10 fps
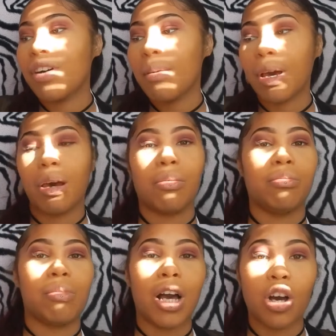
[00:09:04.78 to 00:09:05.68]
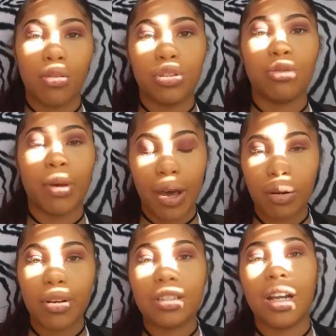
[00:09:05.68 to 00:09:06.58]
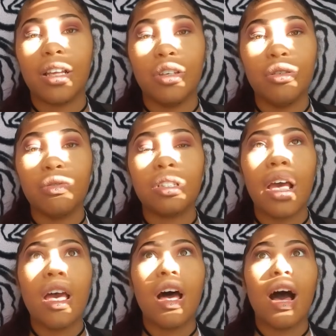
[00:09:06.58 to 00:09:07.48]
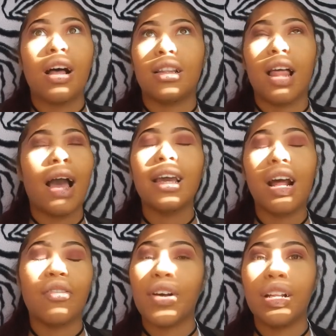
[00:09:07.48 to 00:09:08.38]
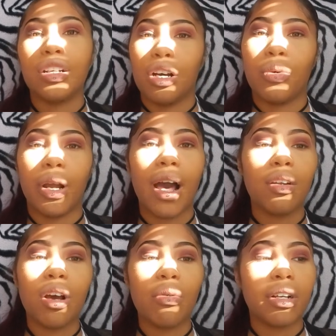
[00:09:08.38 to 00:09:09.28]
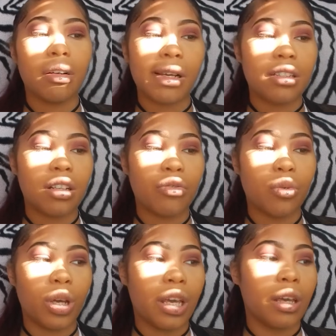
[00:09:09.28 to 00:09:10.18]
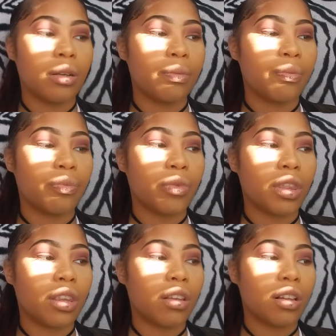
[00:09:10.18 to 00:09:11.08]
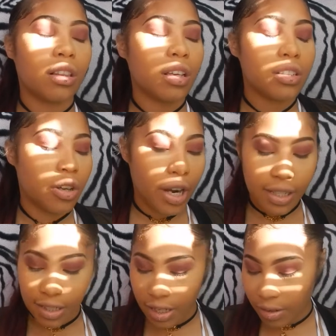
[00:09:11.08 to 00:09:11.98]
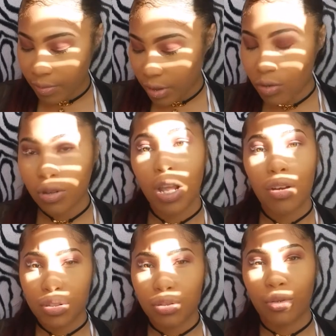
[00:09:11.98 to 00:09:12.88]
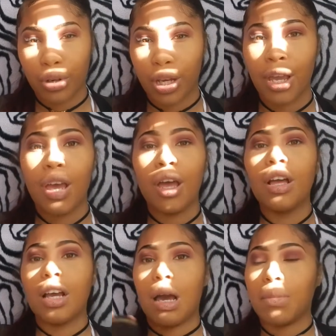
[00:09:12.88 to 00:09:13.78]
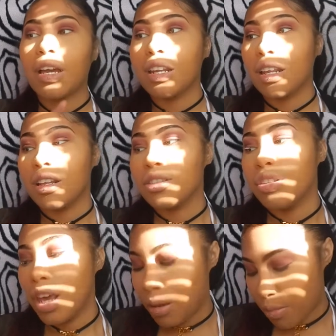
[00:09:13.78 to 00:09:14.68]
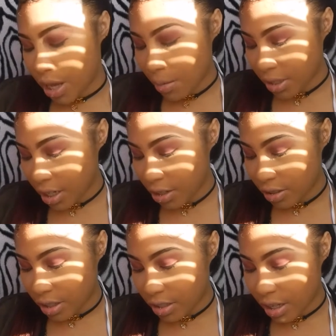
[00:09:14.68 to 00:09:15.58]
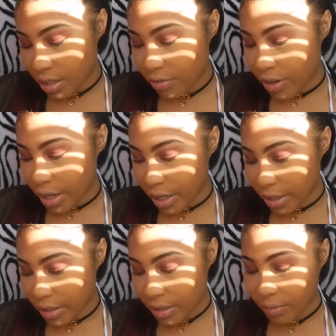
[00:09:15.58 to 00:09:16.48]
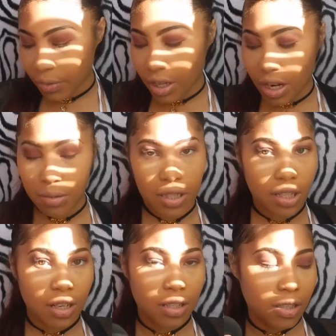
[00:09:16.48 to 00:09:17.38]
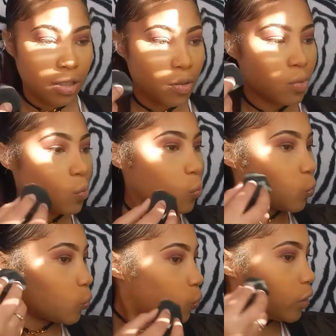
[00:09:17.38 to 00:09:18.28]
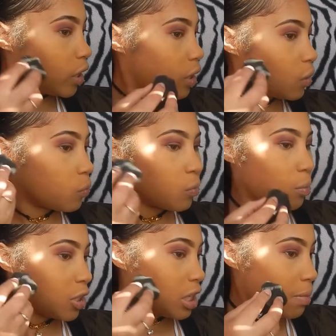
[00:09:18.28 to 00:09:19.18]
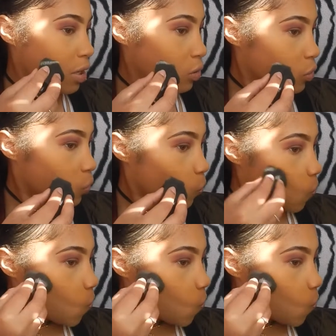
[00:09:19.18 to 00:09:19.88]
find my, my go-to powder brush that I use. I cannot find it nowhere. I don't know where none of my stuff went. It's crazy. Long story. I'm not going to get into that. But I'm just going to use this color first. And I'm just going to put it in my cheekbones.